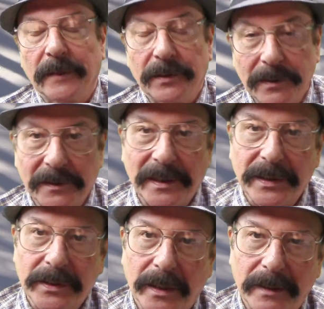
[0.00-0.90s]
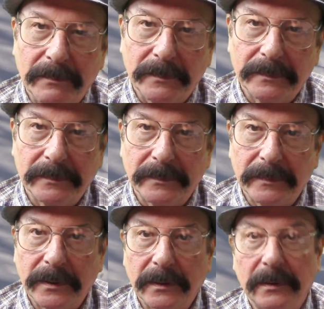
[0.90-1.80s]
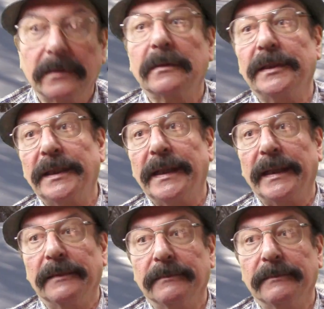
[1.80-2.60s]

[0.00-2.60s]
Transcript: Until the next time, good day.